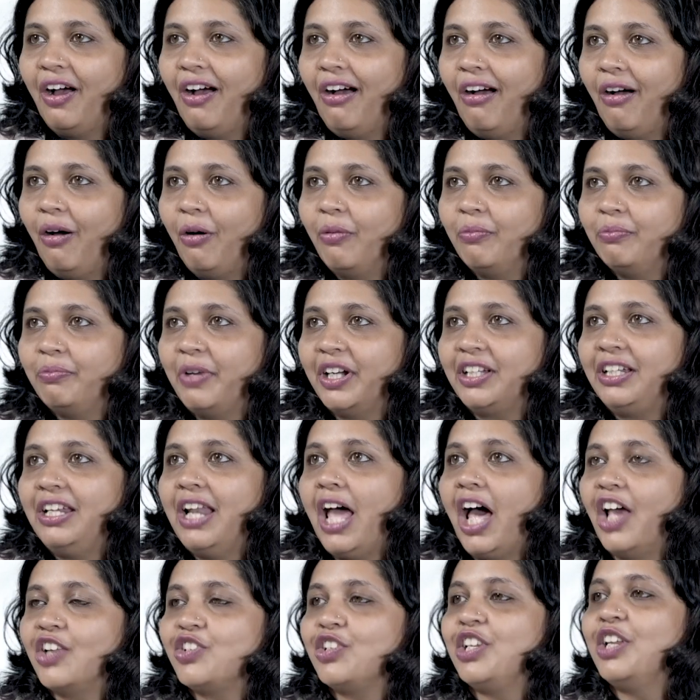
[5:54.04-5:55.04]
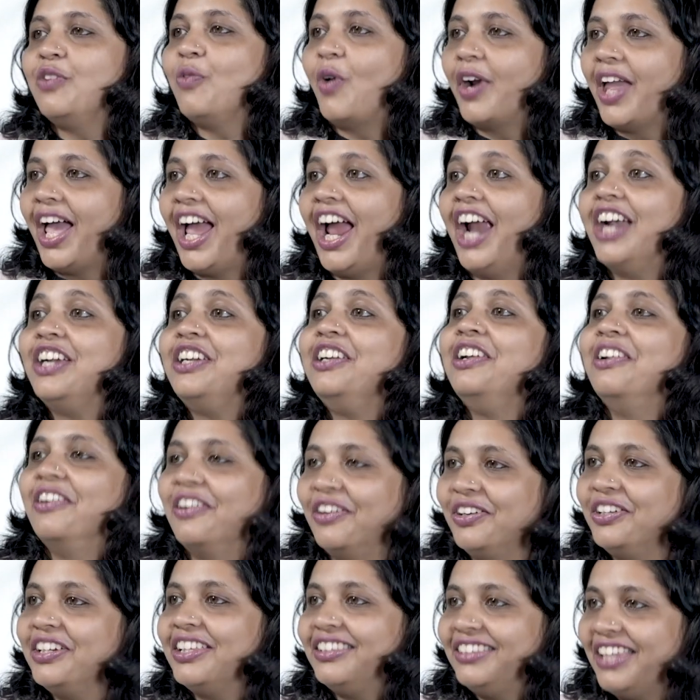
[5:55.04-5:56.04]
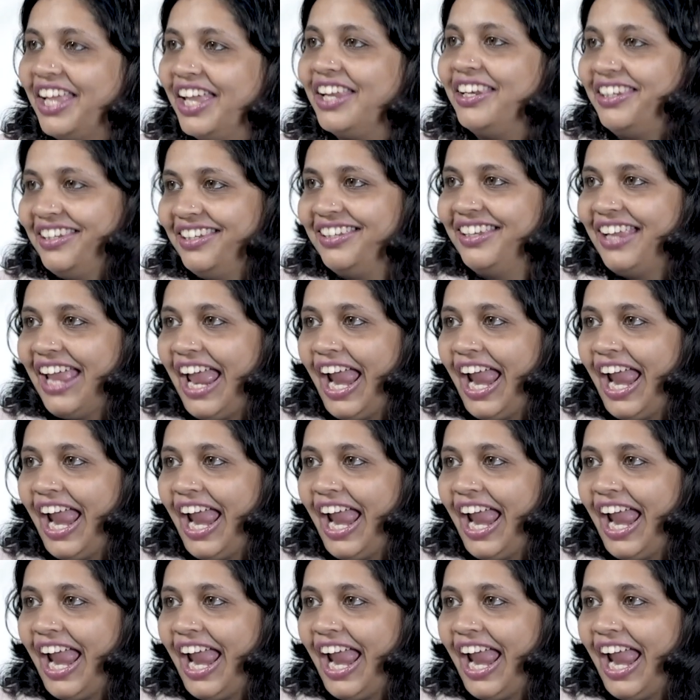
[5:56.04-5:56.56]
But largely what I had learned then,